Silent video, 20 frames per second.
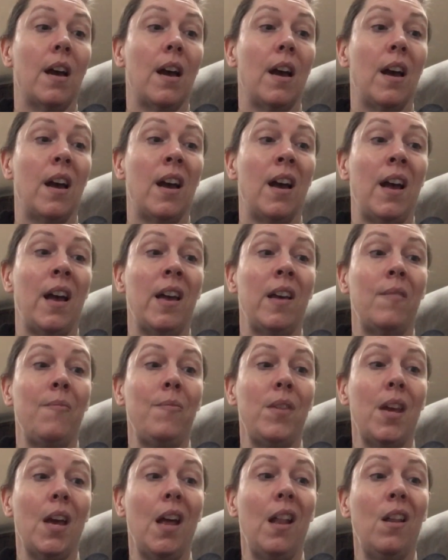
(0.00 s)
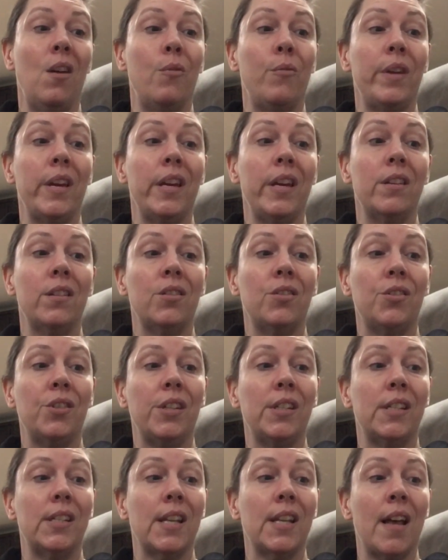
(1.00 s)
I'm Yellowy,
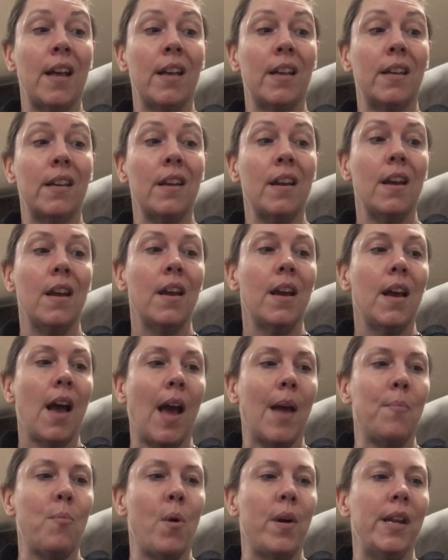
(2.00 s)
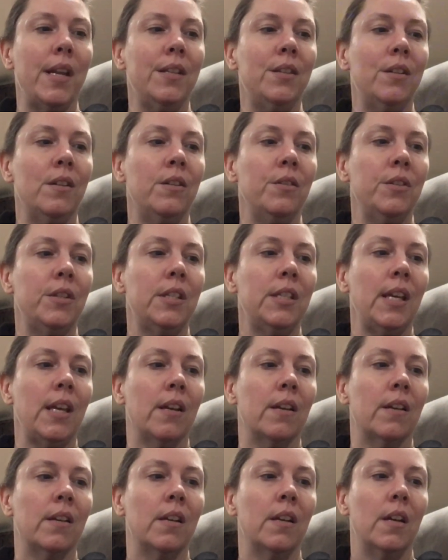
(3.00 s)
she said. I pointed to
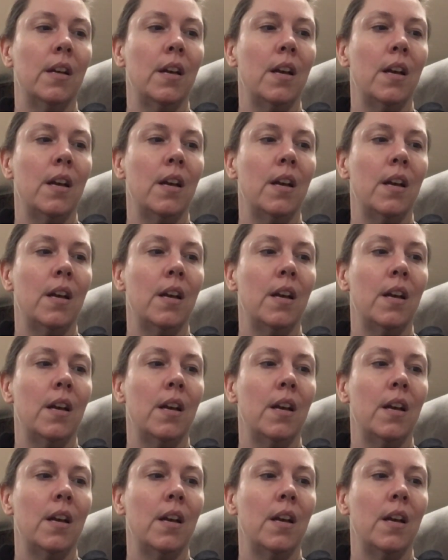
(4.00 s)
Lucille.